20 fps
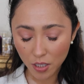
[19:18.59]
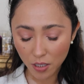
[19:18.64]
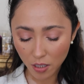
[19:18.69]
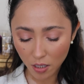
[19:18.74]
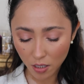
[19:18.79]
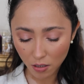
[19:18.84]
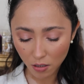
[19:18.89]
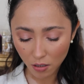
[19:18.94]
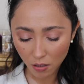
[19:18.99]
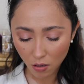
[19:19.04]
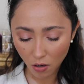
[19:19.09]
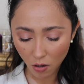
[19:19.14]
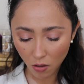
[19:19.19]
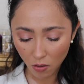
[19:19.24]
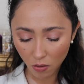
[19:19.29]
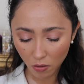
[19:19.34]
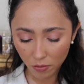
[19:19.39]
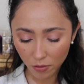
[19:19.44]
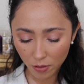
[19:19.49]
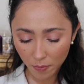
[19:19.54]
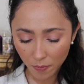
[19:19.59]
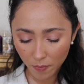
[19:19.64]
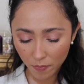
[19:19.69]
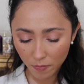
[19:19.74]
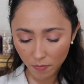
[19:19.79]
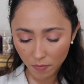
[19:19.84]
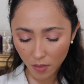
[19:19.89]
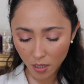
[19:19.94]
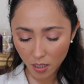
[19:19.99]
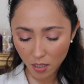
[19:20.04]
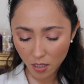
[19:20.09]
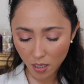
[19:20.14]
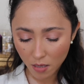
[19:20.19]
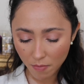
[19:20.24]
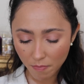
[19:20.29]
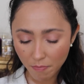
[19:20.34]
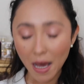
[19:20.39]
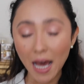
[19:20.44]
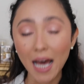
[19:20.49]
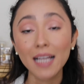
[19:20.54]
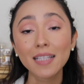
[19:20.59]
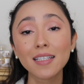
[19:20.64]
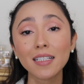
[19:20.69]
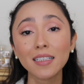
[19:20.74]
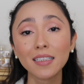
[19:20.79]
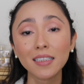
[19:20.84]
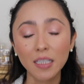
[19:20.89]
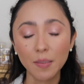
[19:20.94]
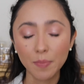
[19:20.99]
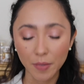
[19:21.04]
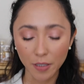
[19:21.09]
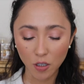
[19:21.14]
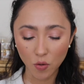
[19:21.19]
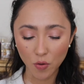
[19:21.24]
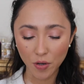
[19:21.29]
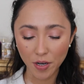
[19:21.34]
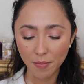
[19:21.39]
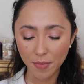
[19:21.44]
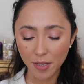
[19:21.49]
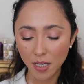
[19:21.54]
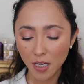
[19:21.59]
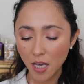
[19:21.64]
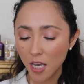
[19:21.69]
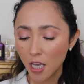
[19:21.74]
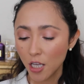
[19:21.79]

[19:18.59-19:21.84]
These are called the Matte Lip Cream.